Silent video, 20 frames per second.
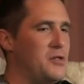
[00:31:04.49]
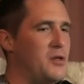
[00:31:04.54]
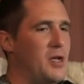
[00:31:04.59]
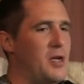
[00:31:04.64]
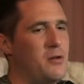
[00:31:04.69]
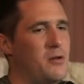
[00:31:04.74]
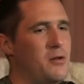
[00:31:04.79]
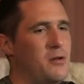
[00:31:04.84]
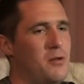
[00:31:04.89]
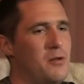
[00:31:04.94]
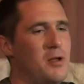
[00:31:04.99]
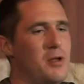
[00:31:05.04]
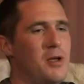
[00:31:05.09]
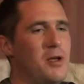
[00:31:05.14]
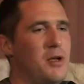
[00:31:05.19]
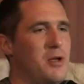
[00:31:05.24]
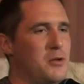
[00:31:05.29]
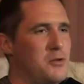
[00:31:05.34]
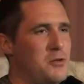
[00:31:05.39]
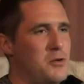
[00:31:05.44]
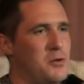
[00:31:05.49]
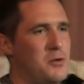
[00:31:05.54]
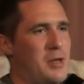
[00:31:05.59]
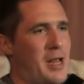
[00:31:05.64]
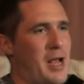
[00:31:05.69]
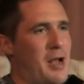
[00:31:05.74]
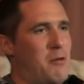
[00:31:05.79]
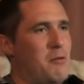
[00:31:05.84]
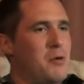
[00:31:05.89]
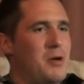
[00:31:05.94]
cycle, and so
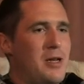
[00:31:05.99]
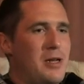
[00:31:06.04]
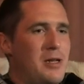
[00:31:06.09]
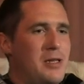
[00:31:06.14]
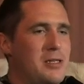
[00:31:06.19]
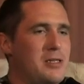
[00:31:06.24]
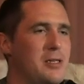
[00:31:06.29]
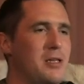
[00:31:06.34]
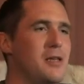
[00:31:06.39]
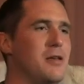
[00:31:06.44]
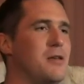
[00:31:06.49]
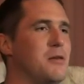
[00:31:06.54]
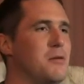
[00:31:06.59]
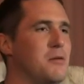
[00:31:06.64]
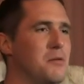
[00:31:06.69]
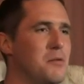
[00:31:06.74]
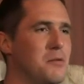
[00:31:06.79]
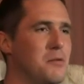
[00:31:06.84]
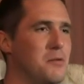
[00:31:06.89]
now we're going to see.